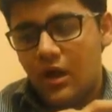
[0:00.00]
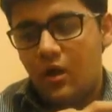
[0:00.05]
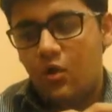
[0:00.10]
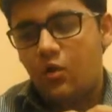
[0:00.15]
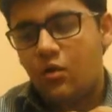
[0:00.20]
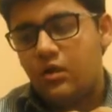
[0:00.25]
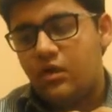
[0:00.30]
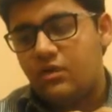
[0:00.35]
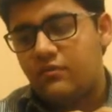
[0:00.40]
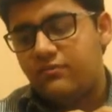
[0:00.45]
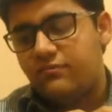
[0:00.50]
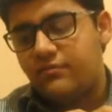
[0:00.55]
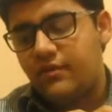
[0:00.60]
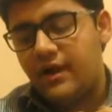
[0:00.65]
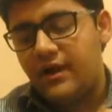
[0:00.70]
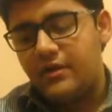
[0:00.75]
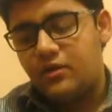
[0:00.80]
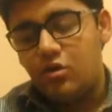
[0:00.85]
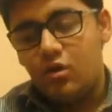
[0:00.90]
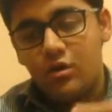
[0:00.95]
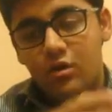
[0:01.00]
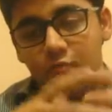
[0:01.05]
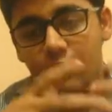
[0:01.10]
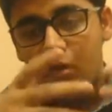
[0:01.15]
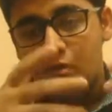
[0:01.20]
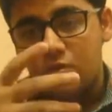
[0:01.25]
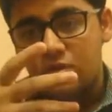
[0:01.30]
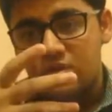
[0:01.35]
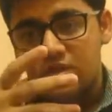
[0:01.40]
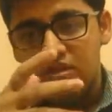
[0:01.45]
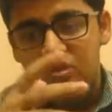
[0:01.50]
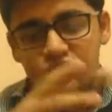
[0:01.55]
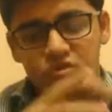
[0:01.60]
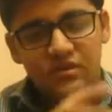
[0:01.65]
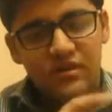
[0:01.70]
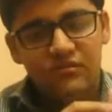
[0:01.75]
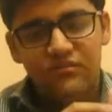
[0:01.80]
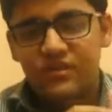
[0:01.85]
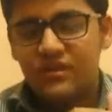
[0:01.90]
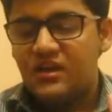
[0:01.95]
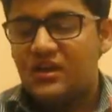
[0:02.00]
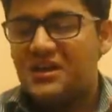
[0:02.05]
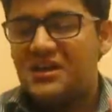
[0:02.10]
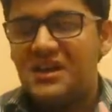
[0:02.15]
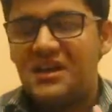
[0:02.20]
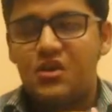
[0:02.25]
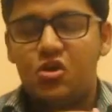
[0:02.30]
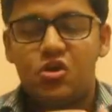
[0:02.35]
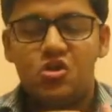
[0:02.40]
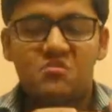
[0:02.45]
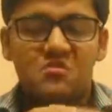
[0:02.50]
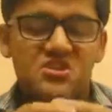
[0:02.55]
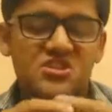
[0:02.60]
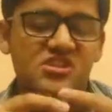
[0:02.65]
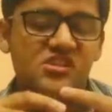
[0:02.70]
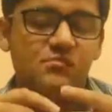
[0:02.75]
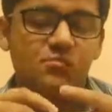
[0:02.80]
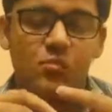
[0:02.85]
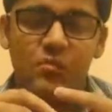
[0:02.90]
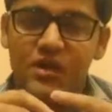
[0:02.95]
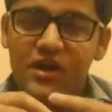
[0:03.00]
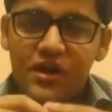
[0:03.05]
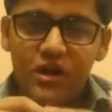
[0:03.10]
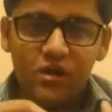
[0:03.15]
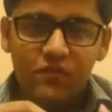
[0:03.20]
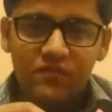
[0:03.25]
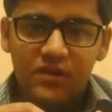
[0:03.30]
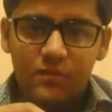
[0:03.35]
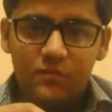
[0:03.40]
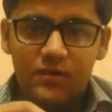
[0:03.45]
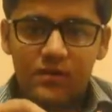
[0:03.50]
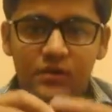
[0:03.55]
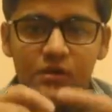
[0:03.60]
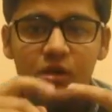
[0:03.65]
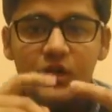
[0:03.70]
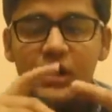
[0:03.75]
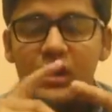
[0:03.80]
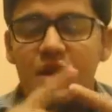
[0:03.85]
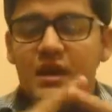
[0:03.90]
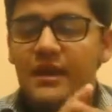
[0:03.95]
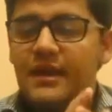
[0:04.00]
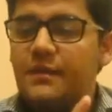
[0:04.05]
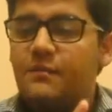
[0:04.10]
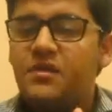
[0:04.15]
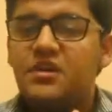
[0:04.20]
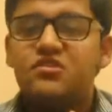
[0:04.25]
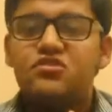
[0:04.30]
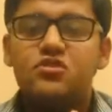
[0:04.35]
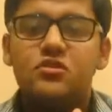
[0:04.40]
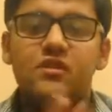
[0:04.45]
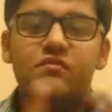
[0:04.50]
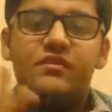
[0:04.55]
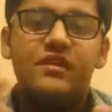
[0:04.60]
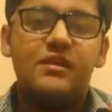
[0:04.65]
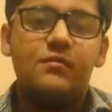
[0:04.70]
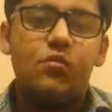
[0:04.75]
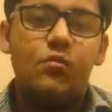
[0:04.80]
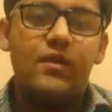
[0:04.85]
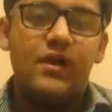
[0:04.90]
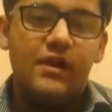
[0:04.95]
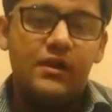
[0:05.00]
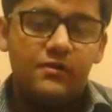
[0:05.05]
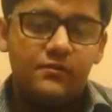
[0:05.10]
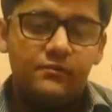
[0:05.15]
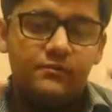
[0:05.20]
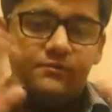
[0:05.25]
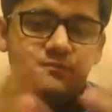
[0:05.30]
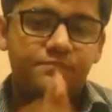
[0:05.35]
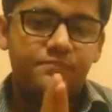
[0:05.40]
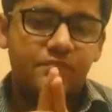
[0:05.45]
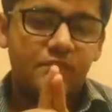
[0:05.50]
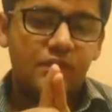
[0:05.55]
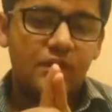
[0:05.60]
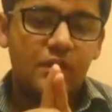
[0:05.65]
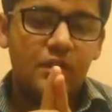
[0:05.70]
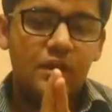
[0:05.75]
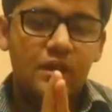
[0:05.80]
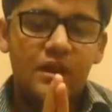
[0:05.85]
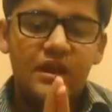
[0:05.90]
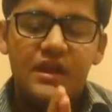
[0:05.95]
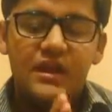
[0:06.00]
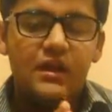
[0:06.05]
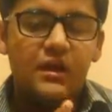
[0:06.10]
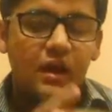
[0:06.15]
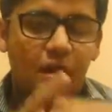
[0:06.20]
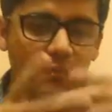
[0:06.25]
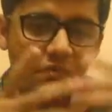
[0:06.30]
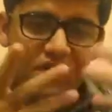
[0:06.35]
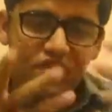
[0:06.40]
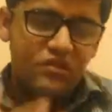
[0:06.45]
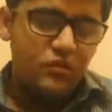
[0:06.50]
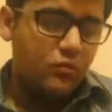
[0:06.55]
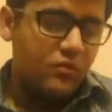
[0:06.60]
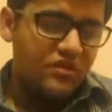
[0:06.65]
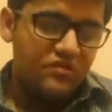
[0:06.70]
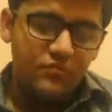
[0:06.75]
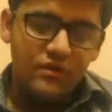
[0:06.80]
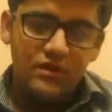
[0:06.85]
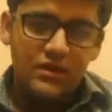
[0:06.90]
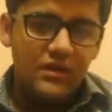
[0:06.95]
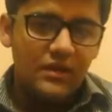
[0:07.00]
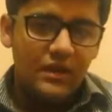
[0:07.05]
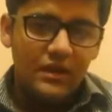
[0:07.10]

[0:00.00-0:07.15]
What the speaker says: Now if I talk about the geographical and occupational mobility of labor, labor is geographically mobile. A person who is